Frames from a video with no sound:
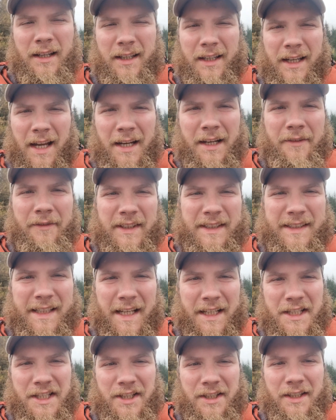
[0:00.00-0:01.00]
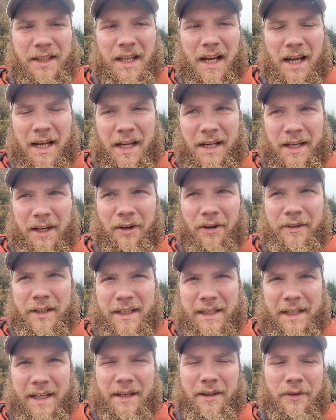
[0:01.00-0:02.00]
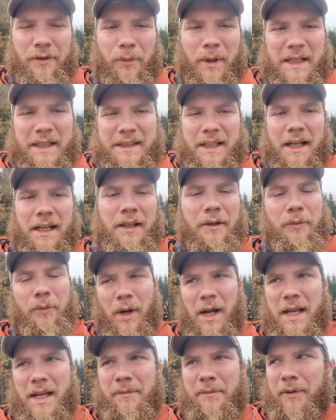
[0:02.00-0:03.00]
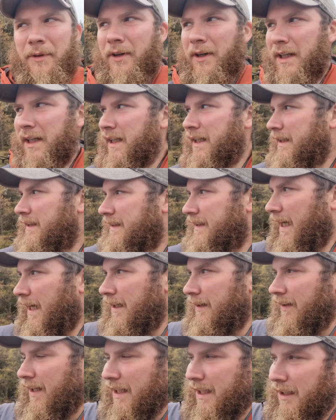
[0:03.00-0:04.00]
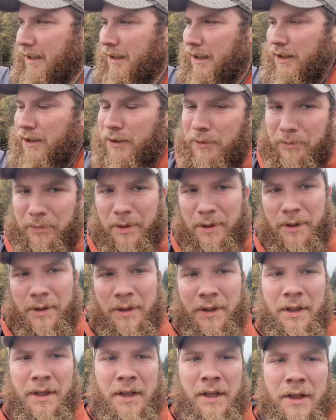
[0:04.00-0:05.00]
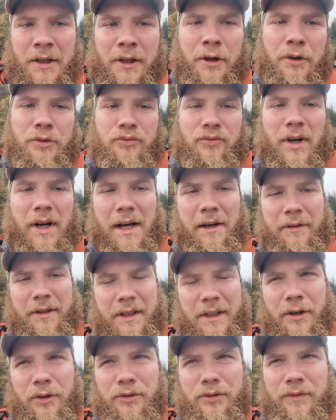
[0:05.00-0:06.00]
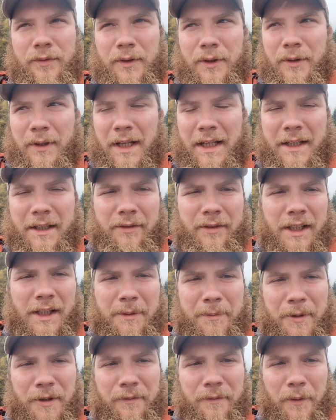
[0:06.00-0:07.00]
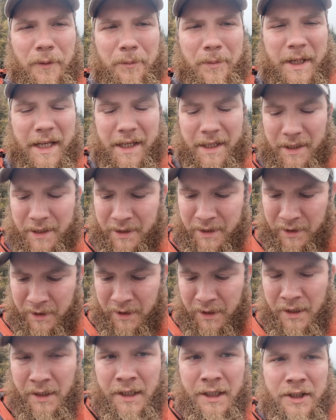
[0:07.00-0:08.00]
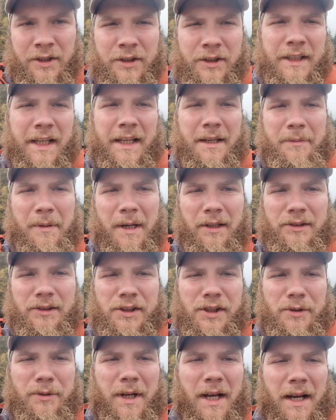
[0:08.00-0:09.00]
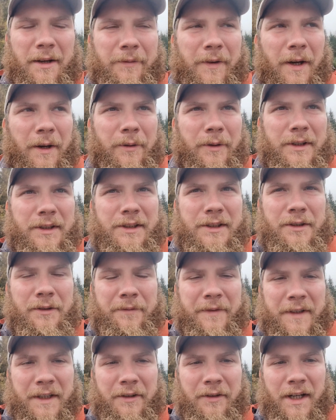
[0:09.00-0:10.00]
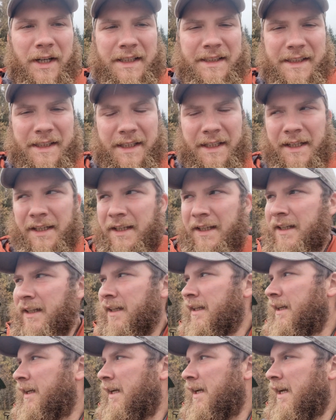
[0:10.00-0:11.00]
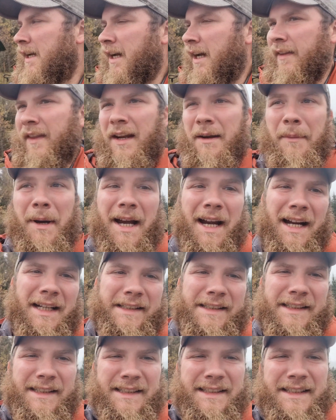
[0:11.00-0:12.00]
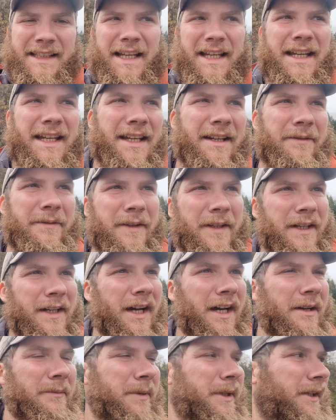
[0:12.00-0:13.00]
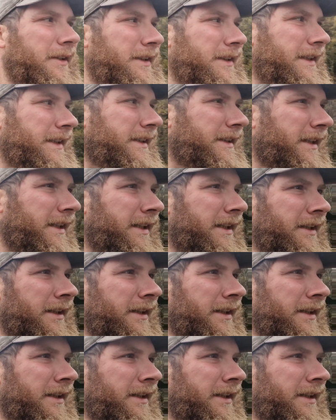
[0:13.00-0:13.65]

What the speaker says: kind of a section that I already did on the West Highland Way, but it's kind of like a loop, goes round, it goes through like a really beautiful bit. Should take about 2.5 hours, nothing crazy. And then I might actually stay here for the night because it's